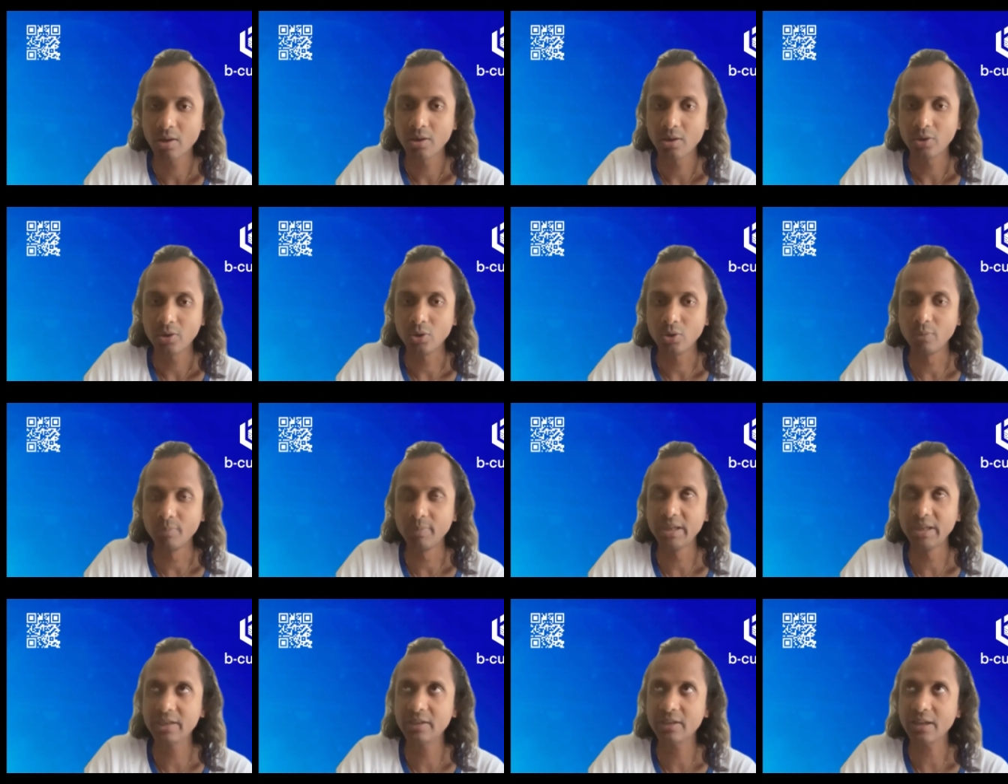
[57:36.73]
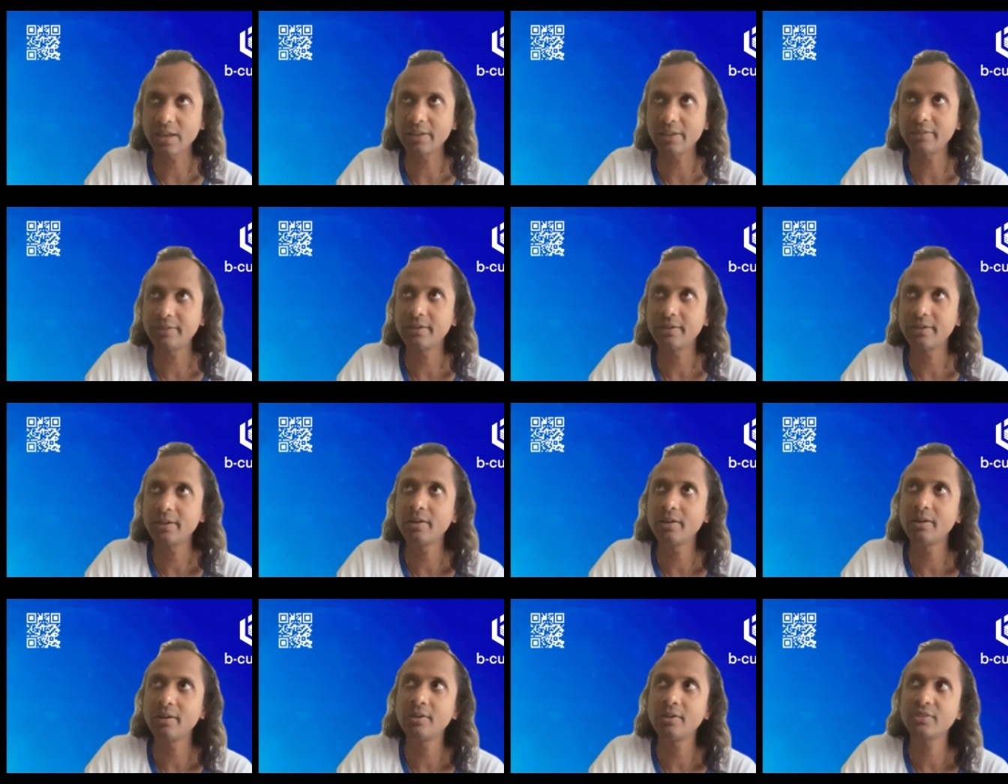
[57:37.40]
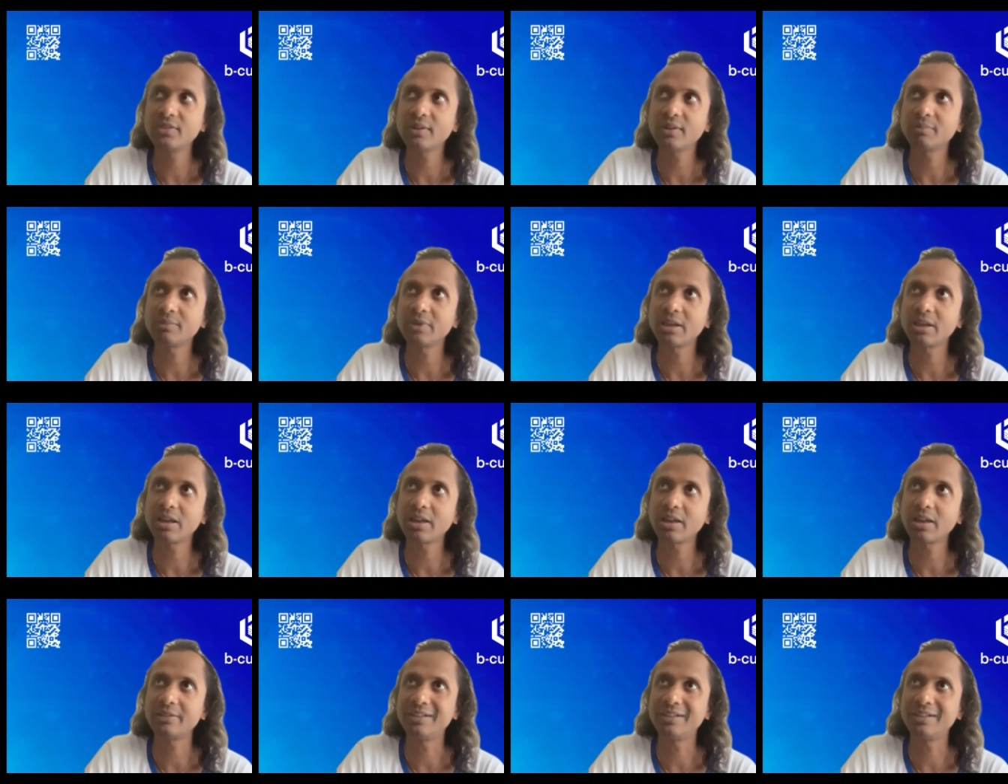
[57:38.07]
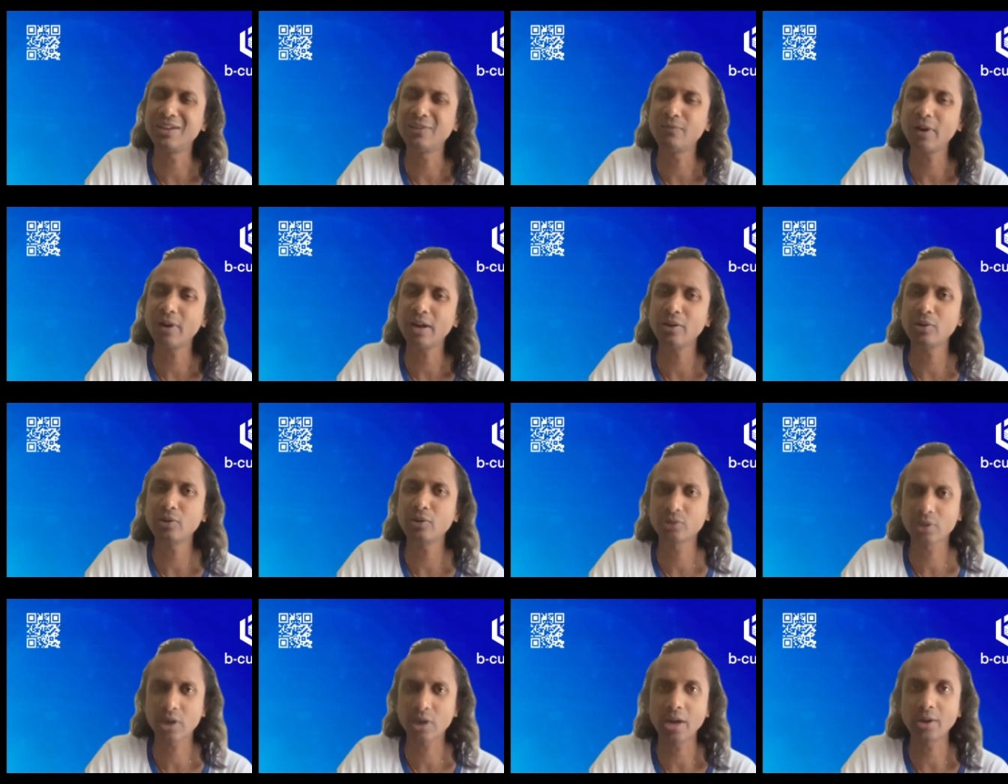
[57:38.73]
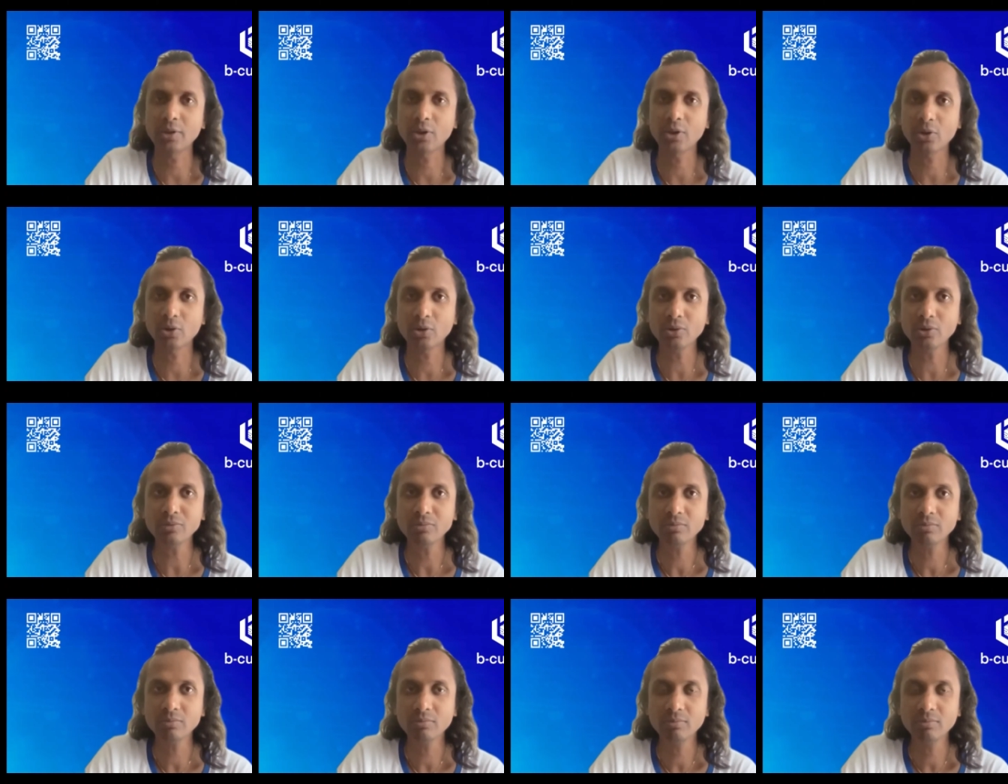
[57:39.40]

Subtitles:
You mean like something like DeFi on Cardano?